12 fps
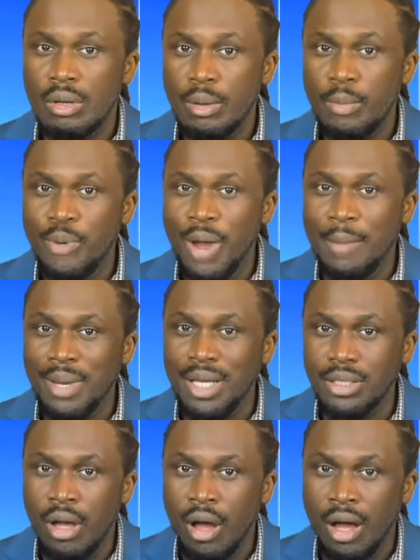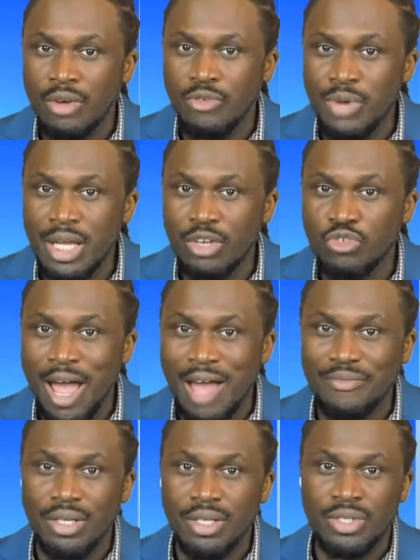Prime Minister Henry
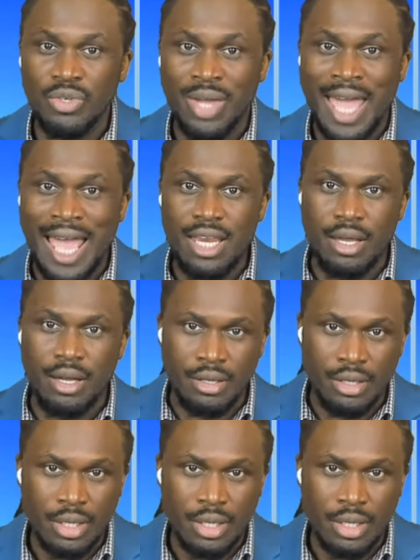traveled to Kenya